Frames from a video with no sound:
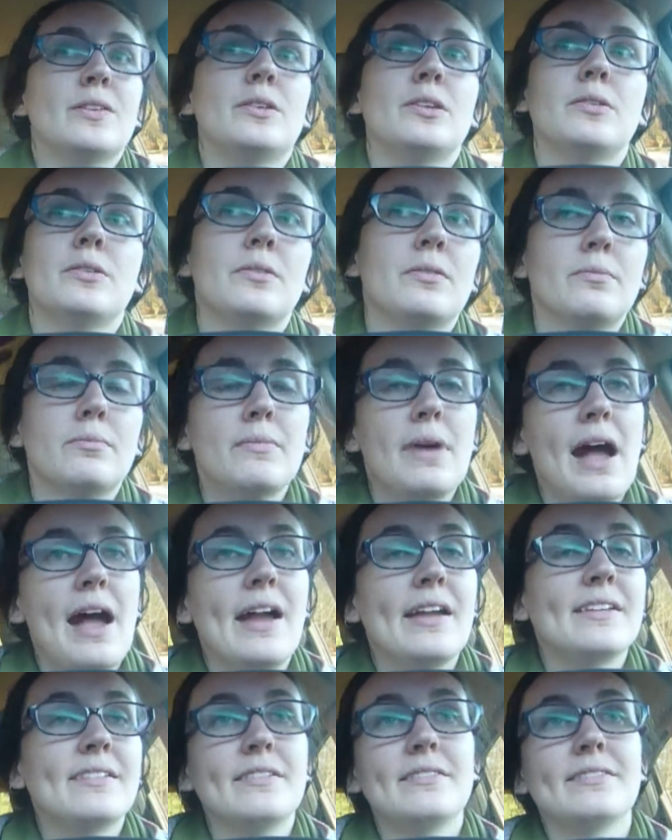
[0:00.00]
Yeah,
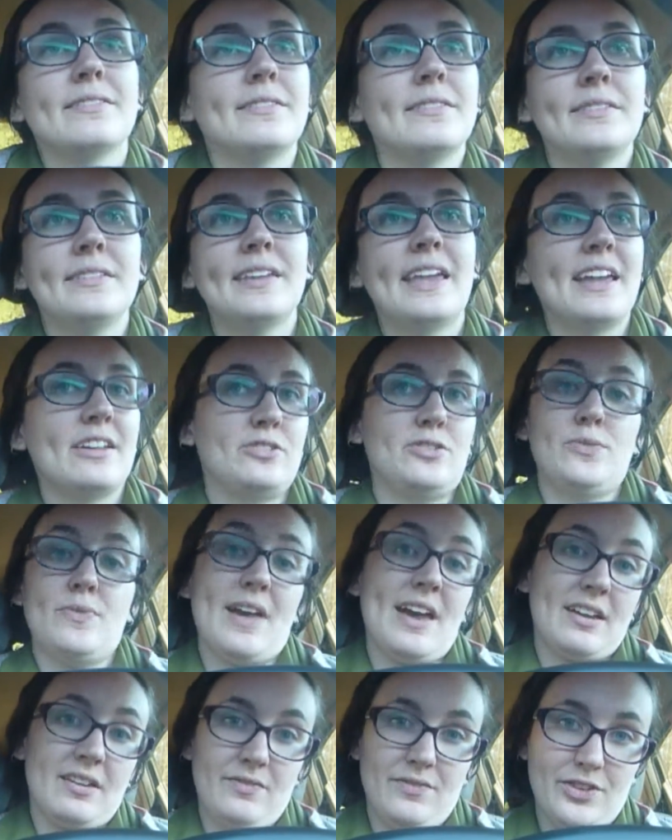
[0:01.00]
I can't do
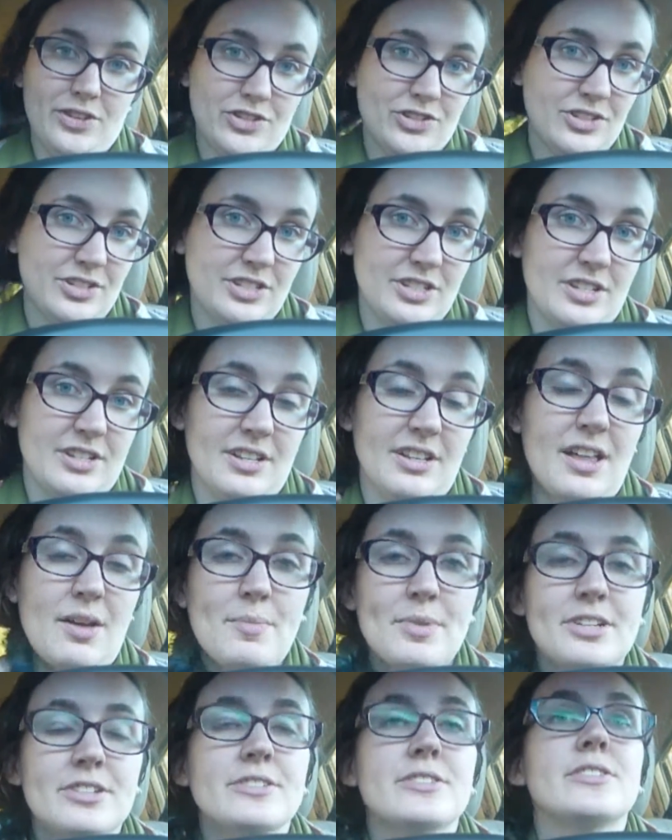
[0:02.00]
that conversion to
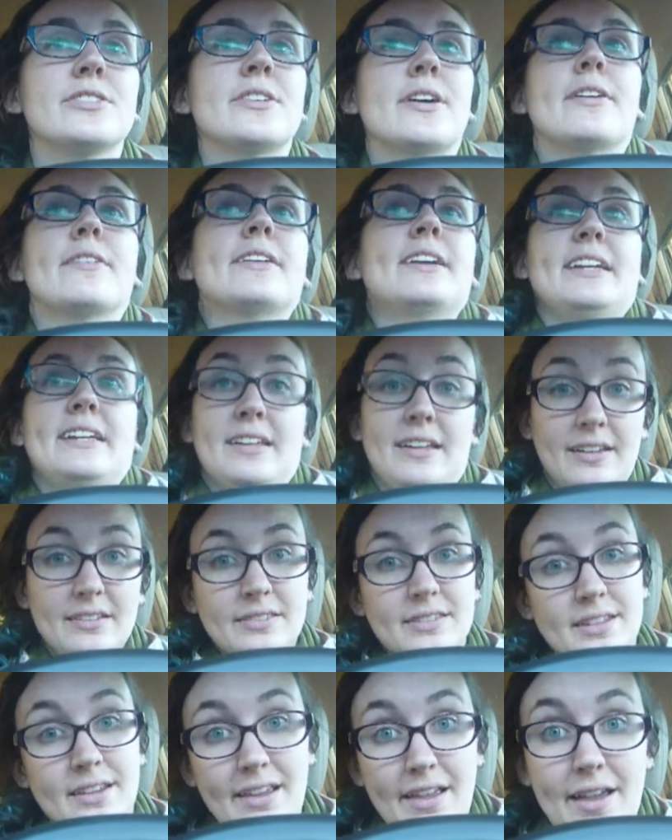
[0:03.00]
kilometers. Sorry,
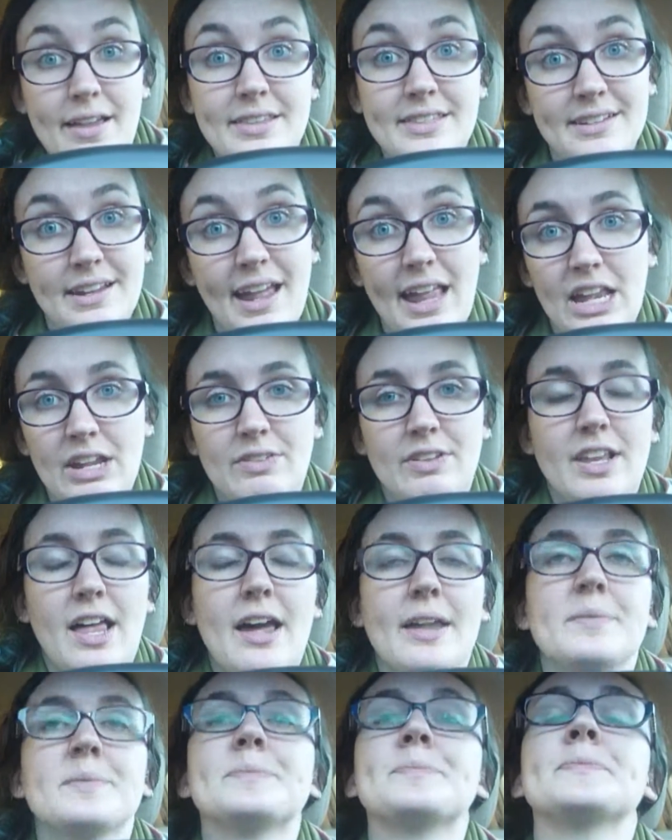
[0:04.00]
it's, uh, it's a hell of a
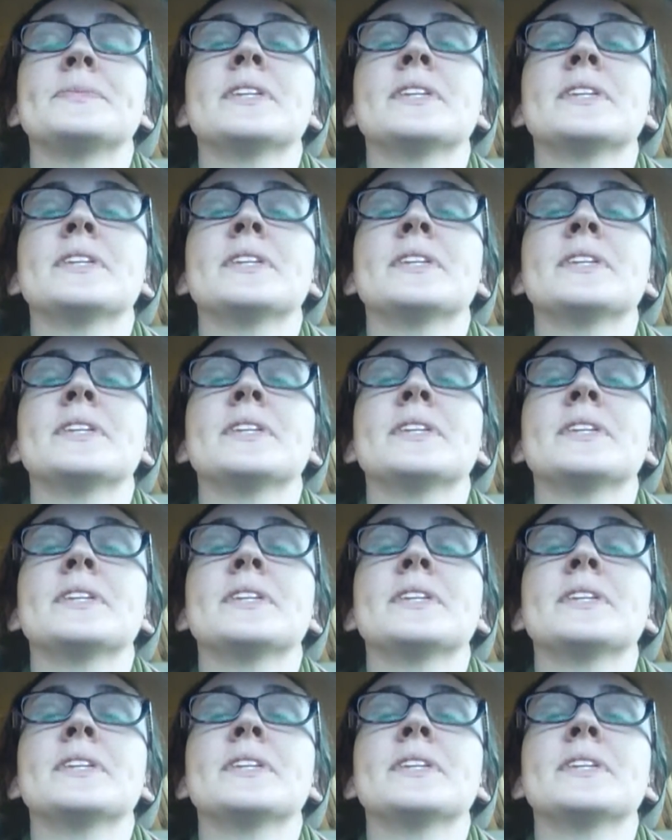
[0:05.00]
lot.